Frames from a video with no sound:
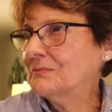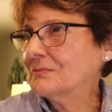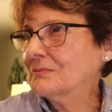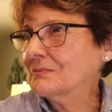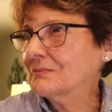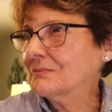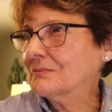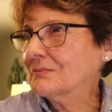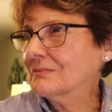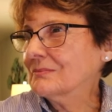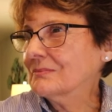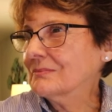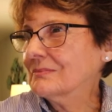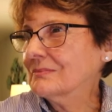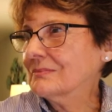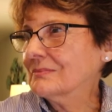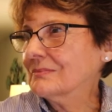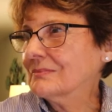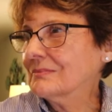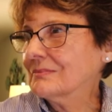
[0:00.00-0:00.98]

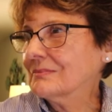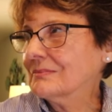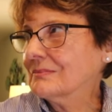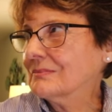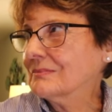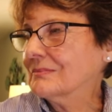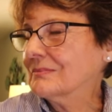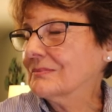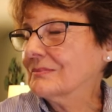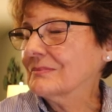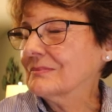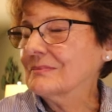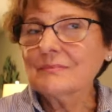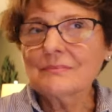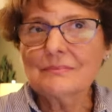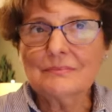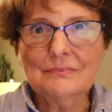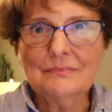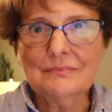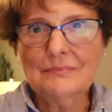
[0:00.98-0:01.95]

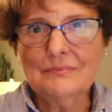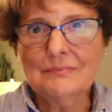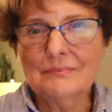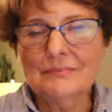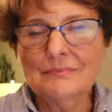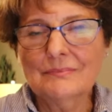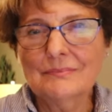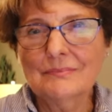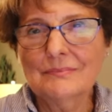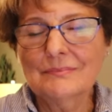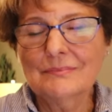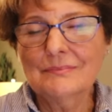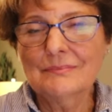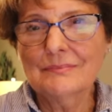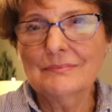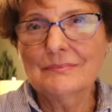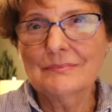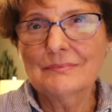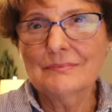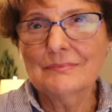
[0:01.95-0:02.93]

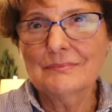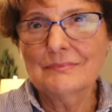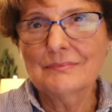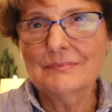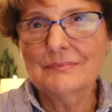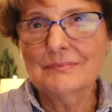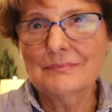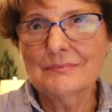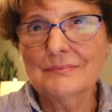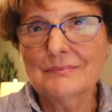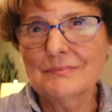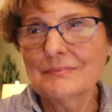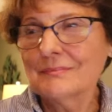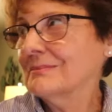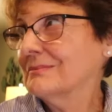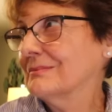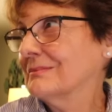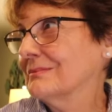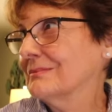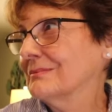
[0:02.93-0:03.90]

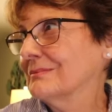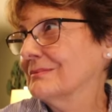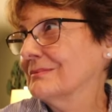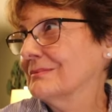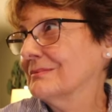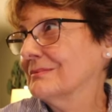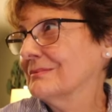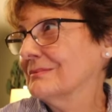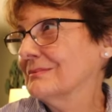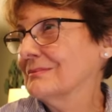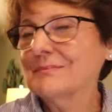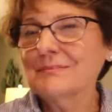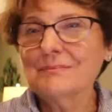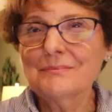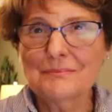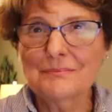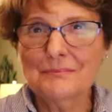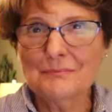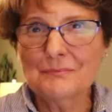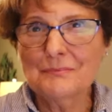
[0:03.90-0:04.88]

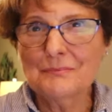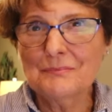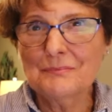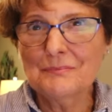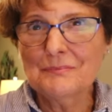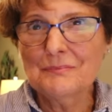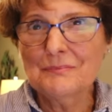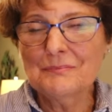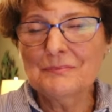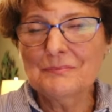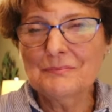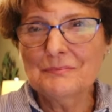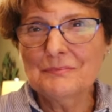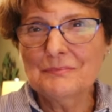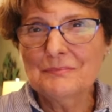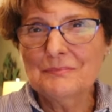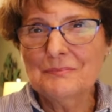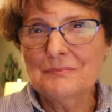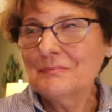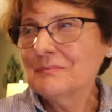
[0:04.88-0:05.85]

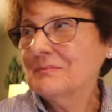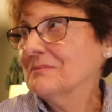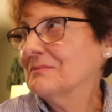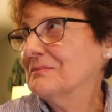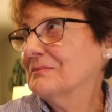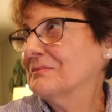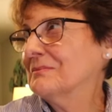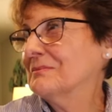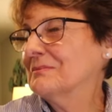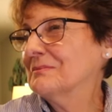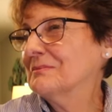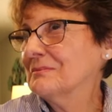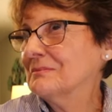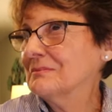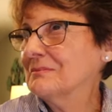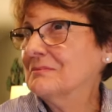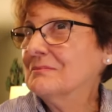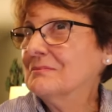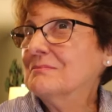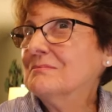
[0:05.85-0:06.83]

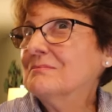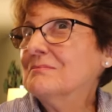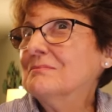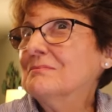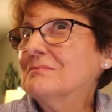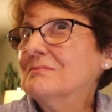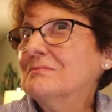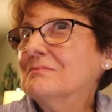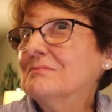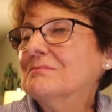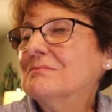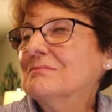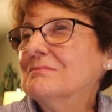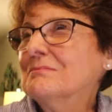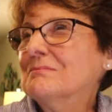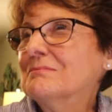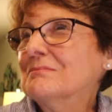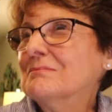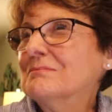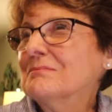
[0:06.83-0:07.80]

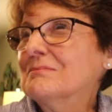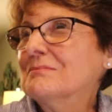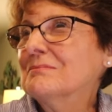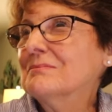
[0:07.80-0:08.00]
No words are spoken by the person on screen.